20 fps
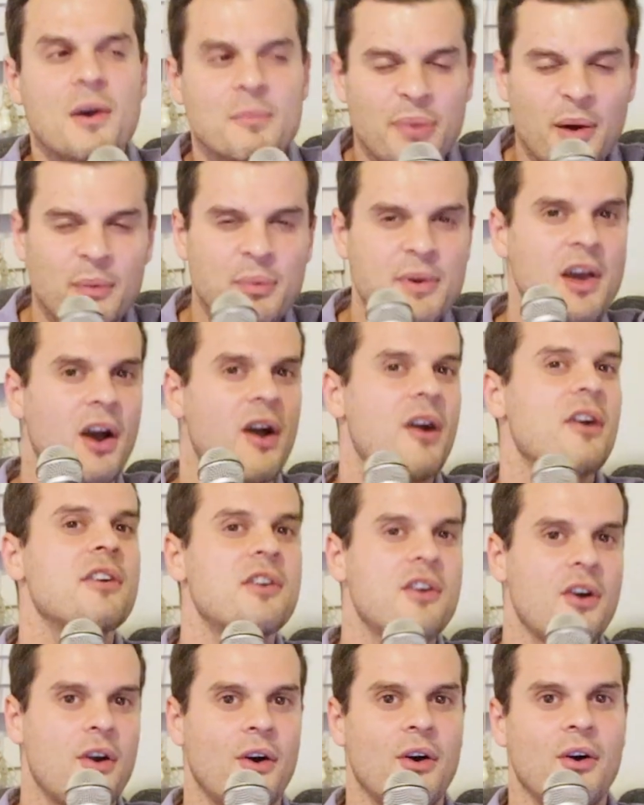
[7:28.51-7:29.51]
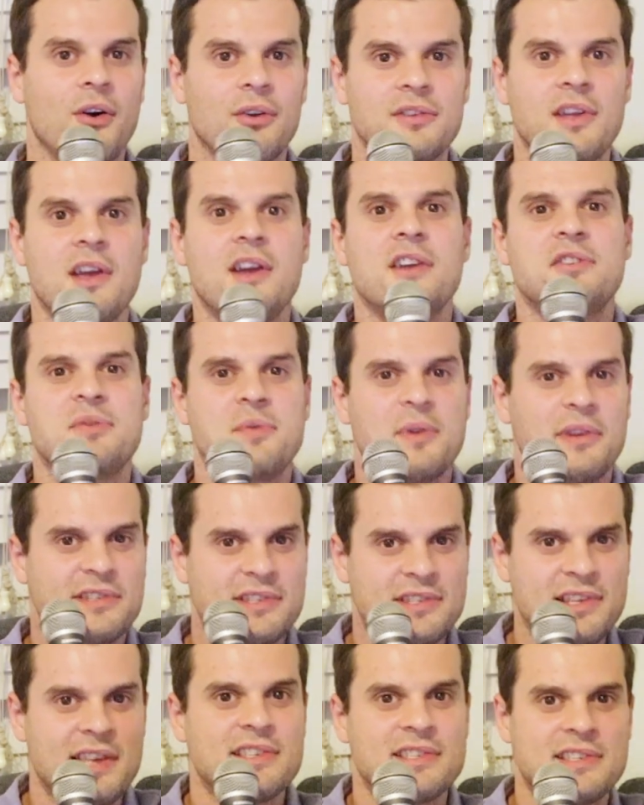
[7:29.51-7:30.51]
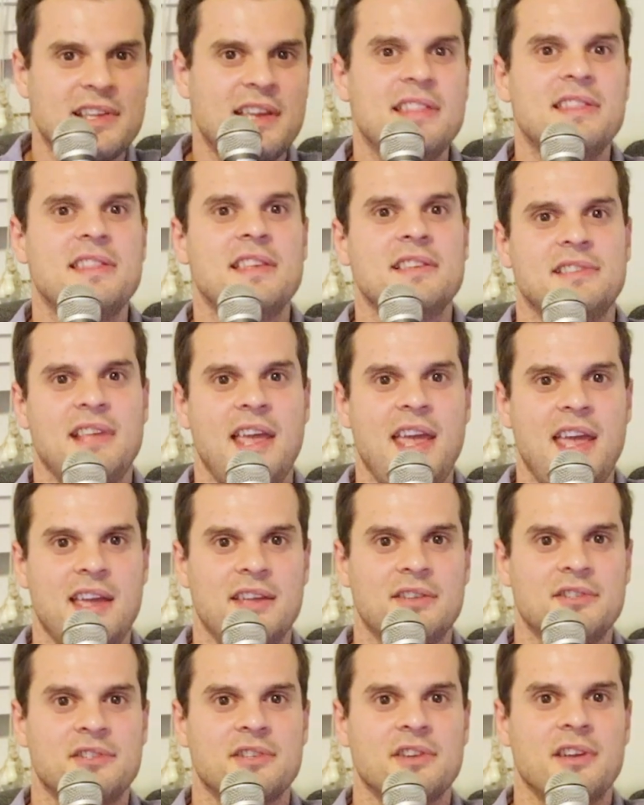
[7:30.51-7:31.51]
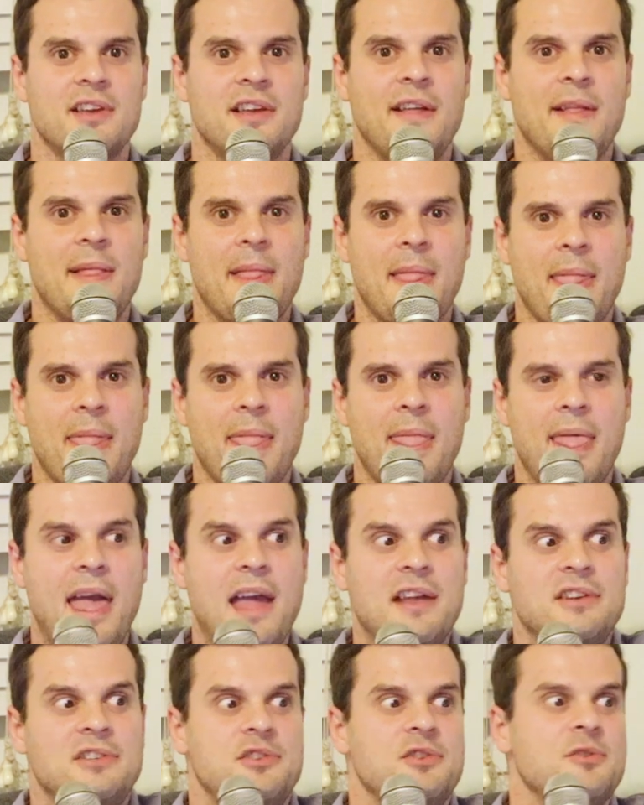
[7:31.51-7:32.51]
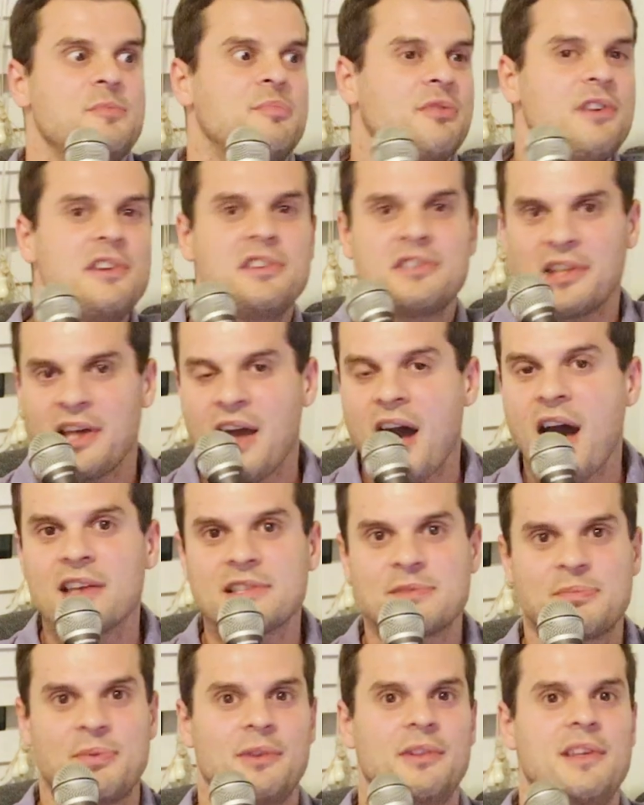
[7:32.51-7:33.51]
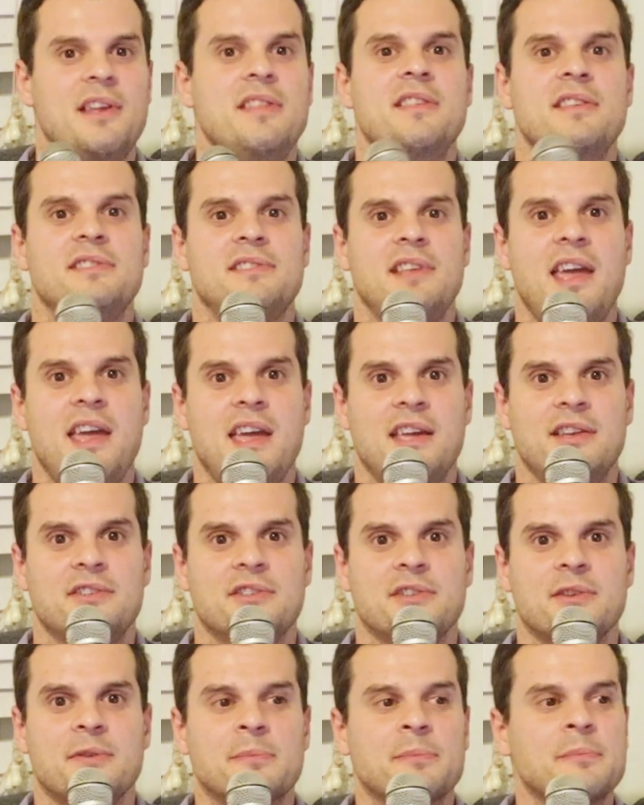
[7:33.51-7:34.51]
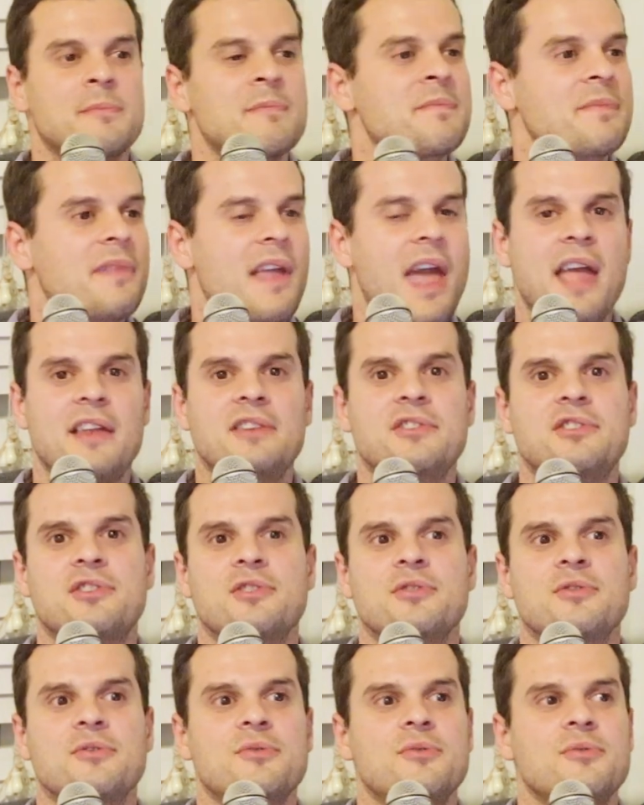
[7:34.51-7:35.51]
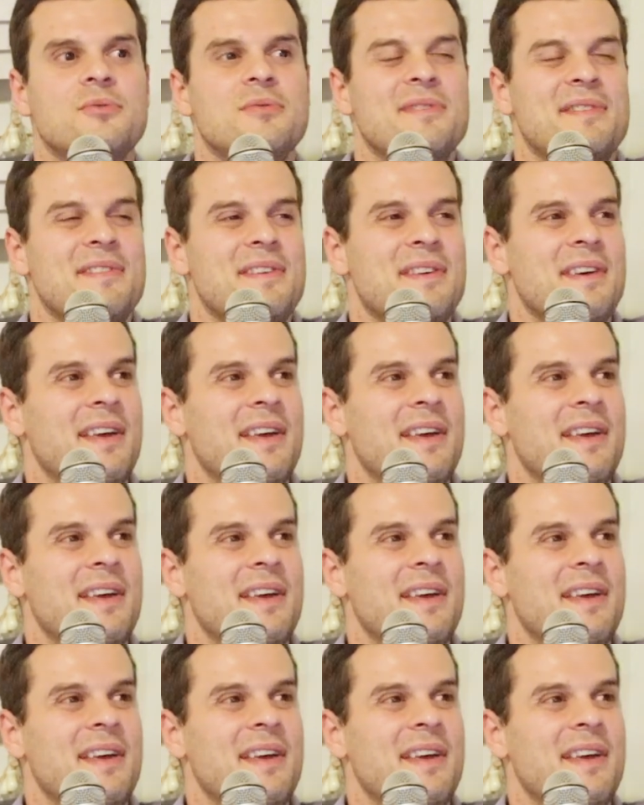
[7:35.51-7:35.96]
But we are called to exist in this age and to preach the gospel in this age and to